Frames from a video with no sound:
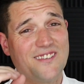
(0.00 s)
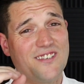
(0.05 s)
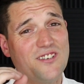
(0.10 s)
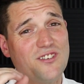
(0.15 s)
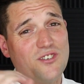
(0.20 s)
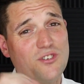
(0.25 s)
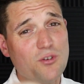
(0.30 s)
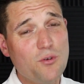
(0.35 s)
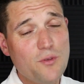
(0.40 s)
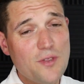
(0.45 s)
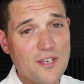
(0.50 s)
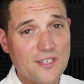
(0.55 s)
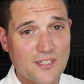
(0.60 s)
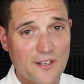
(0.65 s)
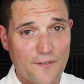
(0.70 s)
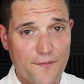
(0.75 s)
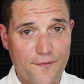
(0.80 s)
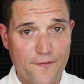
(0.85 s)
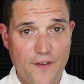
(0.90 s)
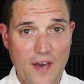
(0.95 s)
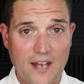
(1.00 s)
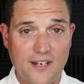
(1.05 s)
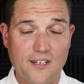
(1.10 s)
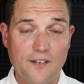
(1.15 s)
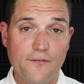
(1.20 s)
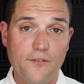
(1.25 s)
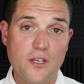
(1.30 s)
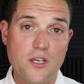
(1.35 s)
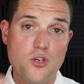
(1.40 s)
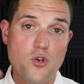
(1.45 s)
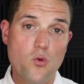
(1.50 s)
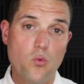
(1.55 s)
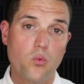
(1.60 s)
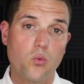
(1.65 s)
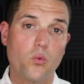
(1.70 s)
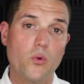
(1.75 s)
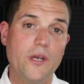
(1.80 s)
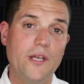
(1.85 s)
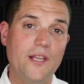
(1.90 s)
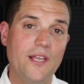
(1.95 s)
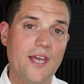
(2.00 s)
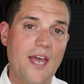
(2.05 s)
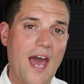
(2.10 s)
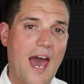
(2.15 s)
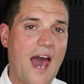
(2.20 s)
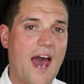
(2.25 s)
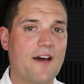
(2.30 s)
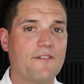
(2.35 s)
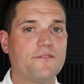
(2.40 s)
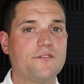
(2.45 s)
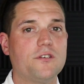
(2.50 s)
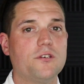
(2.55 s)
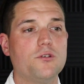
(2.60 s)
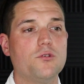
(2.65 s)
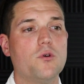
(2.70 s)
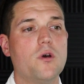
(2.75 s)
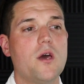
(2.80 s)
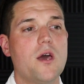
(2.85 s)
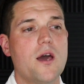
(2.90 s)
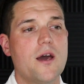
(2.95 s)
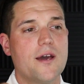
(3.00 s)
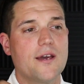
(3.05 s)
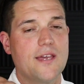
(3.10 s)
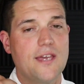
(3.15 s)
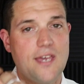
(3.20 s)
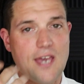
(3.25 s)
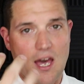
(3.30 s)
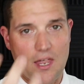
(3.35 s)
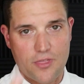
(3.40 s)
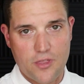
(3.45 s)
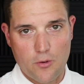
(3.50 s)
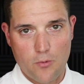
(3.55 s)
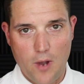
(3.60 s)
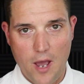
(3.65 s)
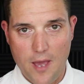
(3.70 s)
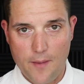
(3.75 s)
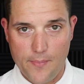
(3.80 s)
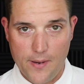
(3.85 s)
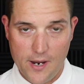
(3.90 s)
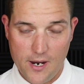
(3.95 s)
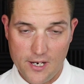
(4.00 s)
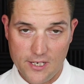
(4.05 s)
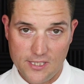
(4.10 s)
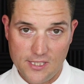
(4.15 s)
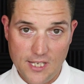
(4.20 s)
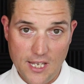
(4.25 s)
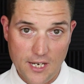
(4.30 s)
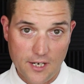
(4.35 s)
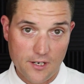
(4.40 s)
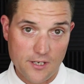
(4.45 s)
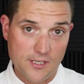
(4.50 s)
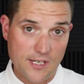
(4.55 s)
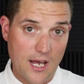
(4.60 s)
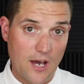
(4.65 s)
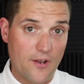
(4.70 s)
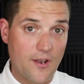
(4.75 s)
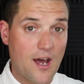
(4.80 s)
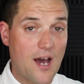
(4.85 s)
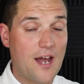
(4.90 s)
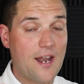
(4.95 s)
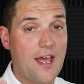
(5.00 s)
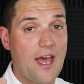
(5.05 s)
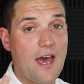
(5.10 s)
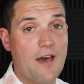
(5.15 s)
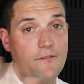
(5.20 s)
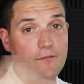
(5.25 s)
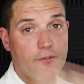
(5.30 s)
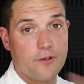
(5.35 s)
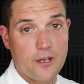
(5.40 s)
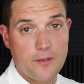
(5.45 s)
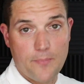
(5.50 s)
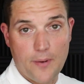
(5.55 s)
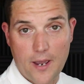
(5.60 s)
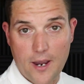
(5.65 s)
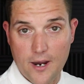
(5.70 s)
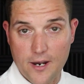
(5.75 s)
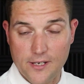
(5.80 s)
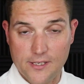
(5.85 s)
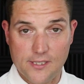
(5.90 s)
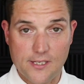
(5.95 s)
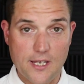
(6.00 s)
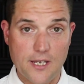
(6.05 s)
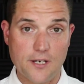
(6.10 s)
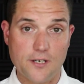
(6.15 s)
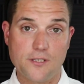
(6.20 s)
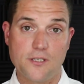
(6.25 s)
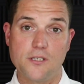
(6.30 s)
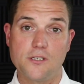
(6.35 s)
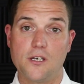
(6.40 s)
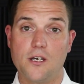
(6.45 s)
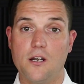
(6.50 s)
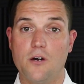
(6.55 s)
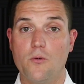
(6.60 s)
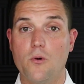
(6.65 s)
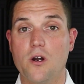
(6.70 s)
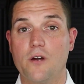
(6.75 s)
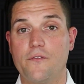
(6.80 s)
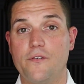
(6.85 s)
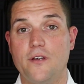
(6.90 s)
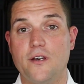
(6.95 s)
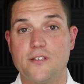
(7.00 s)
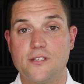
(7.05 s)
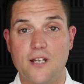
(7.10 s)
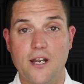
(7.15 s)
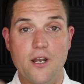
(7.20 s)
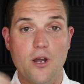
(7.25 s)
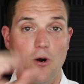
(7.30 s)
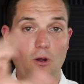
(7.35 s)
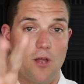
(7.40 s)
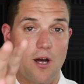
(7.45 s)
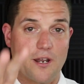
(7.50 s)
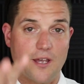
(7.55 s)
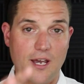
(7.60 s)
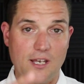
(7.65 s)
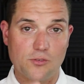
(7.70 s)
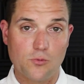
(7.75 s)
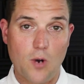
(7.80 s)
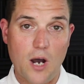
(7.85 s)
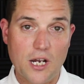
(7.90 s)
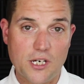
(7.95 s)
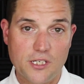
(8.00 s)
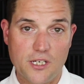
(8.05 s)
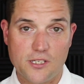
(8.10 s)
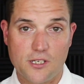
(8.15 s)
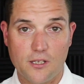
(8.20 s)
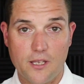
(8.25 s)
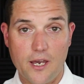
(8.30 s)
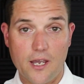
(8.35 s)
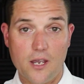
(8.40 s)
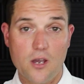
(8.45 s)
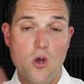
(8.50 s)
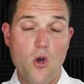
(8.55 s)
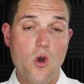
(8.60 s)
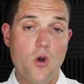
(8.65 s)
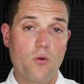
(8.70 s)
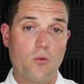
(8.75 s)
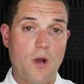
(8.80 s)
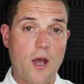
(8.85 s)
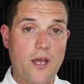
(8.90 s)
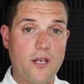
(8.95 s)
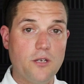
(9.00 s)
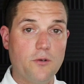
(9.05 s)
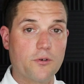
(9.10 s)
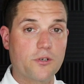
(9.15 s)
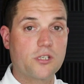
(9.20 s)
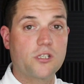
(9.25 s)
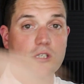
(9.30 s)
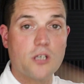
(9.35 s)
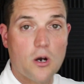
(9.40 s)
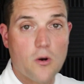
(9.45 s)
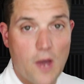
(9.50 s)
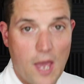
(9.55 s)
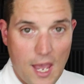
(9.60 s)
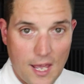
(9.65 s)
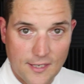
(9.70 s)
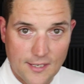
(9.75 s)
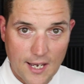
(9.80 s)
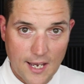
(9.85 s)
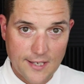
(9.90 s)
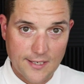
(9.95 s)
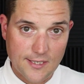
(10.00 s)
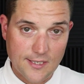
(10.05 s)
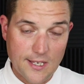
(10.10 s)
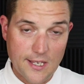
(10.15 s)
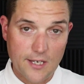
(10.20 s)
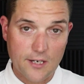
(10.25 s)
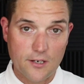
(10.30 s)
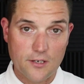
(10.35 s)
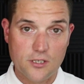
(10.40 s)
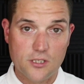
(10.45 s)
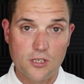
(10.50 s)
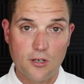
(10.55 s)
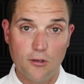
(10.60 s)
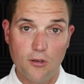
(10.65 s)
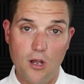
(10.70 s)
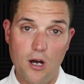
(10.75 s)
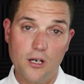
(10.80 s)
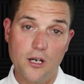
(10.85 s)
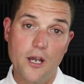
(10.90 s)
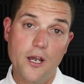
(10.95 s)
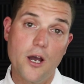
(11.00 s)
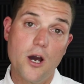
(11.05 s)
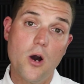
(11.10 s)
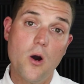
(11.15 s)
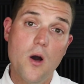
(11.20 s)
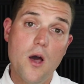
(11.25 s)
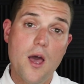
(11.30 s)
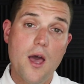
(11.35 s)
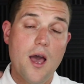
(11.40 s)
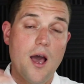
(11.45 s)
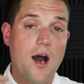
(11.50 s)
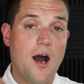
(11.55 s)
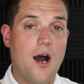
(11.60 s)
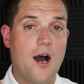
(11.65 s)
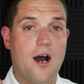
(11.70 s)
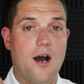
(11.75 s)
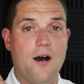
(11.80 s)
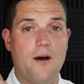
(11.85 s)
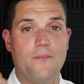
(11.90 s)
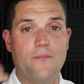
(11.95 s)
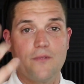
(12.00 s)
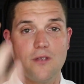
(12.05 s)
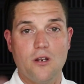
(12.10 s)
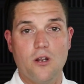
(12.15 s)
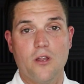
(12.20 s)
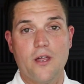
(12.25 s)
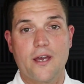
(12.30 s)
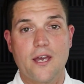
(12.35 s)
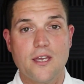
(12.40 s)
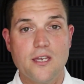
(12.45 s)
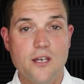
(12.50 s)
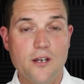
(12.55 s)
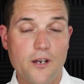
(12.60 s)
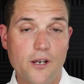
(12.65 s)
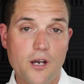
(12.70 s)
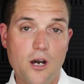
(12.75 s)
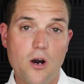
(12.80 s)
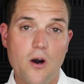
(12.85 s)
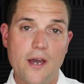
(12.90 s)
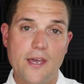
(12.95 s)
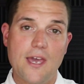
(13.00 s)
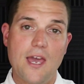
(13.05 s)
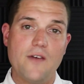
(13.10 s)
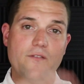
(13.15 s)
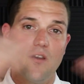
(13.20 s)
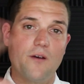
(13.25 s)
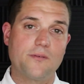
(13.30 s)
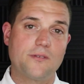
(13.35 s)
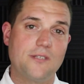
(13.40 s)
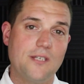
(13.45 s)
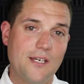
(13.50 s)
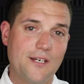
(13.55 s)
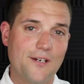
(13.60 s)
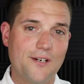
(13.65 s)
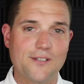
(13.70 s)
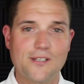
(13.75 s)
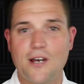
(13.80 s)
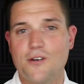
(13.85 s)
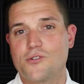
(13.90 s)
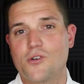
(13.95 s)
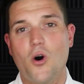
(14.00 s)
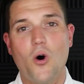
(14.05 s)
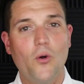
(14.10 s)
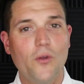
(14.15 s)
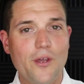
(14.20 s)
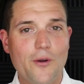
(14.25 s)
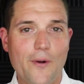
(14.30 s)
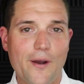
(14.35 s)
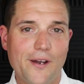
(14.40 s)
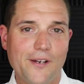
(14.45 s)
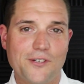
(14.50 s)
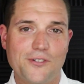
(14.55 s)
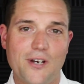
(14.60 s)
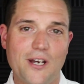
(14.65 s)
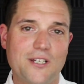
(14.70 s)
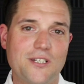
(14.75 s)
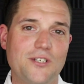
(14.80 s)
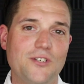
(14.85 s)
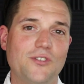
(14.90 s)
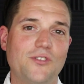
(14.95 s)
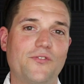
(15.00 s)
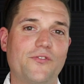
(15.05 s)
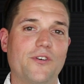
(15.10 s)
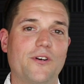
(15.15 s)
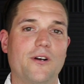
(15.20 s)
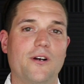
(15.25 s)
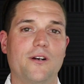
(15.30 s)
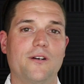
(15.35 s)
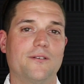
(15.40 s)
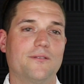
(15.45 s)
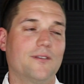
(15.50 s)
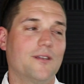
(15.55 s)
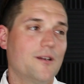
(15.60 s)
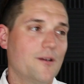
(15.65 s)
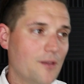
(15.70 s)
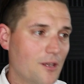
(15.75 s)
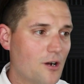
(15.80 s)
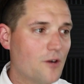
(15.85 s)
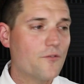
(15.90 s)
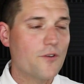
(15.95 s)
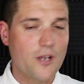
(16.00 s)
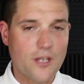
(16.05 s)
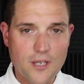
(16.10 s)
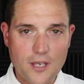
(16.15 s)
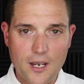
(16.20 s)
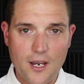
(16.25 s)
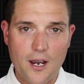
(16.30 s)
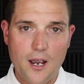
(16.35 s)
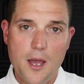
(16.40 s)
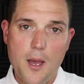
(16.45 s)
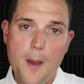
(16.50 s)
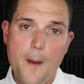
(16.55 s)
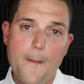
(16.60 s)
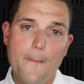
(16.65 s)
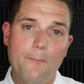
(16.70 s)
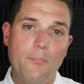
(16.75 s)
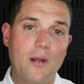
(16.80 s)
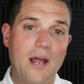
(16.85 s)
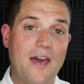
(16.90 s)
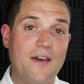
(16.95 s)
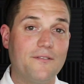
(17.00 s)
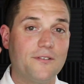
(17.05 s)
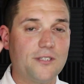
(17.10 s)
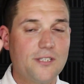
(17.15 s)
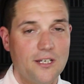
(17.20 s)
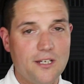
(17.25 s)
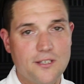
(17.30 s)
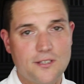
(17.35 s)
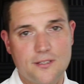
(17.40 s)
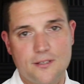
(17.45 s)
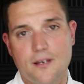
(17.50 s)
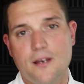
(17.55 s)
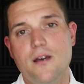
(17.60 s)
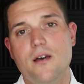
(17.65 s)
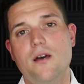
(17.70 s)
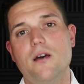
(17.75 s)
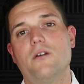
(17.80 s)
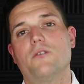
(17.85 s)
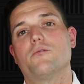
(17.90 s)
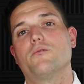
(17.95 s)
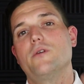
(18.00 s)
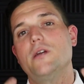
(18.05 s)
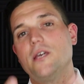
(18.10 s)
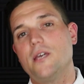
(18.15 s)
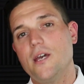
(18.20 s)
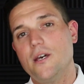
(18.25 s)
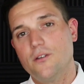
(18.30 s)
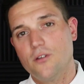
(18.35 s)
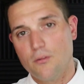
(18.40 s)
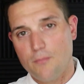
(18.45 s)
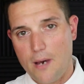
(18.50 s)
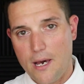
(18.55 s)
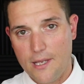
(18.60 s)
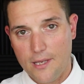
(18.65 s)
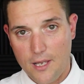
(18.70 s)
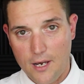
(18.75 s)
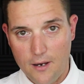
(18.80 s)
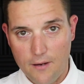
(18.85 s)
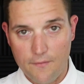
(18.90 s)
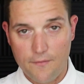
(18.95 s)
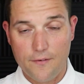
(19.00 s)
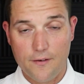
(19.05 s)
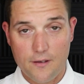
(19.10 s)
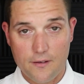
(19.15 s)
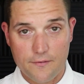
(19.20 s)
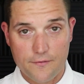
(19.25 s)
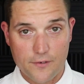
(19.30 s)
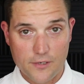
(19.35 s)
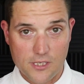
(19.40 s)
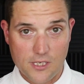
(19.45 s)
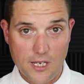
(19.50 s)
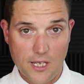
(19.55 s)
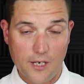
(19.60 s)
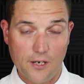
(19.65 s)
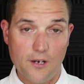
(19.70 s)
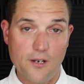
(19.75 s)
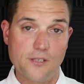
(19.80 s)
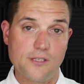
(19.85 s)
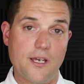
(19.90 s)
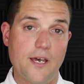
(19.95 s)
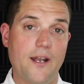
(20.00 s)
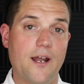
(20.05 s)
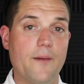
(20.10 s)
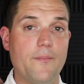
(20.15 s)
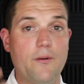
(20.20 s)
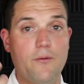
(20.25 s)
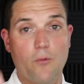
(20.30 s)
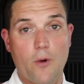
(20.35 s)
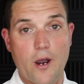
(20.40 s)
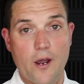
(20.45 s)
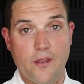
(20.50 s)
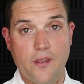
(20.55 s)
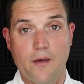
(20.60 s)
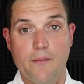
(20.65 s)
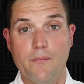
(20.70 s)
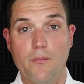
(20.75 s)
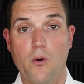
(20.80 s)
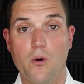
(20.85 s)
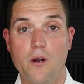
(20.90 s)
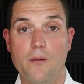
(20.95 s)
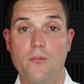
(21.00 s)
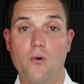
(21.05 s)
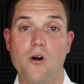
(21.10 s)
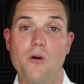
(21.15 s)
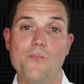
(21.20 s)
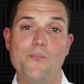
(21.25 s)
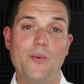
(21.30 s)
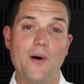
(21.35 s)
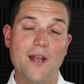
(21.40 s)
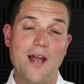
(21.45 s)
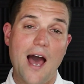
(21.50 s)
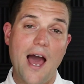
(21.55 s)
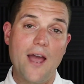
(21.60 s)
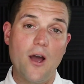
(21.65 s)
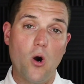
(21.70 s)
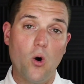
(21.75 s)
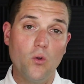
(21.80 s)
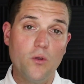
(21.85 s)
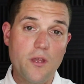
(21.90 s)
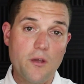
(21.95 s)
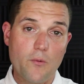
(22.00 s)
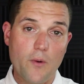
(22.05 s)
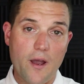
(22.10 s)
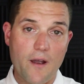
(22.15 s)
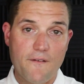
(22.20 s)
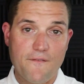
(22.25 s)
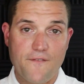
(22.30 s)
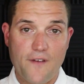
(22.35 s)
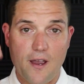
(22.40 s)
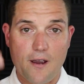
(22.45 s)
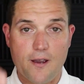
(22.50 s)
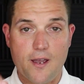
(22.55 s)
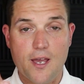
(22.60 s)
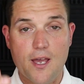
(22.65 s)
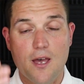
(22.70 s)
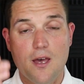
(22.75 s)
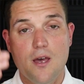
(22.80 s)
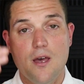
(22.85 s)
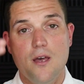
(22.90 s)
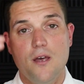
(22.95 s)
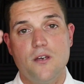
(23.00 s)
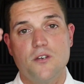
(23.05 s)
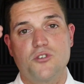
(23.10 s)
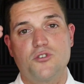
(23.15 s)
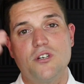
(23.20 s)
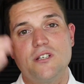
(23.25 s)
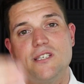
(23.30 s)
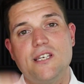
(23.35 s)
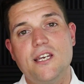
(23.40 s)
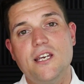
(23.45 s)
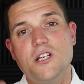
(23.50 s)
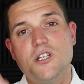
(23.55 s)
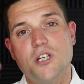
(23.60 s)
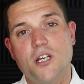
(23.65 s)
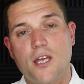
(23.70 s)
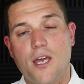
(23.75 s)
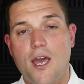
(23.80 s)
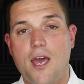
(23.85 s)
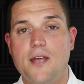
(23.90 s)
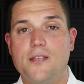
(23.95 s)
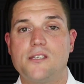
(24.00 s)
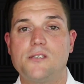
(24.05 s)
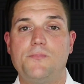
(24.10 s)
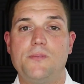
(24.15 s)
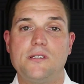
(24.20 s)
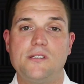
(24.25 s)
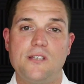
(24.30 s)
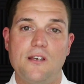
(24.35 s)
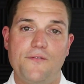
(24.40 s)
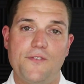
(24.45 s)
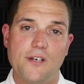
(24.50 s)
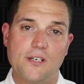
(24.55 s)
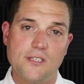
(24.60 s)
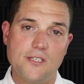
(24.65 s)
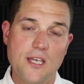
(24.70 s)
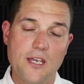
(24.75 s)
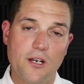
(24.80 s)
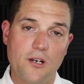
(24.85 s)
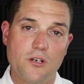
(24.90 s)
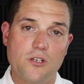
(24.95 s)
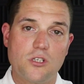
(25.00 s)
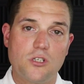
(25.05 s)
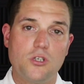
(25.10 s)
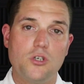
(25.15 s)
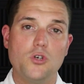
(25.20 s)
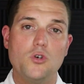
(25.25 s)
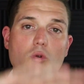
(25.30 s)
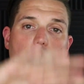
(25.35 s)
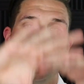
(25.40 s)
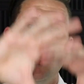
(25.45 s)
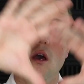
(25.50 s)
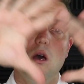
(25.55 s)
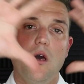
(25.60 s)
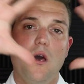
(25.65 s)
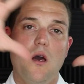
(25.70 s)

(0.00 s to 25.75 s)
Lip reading: to do this effectively, you really have to get the right pair of sneakers. Now, not every pair of sneakers is going to work for this. And I know a lot of you guys watching this are like, Ryan, you were so anti-sneakers so long ago. You know, like a year ago, I gave up sneakers. I was only wearing dress shoes for a little over a year, but I have since rekindled my love for sneakers and I've been wearing them more and more. But I only wear very strategic and specific sneakers to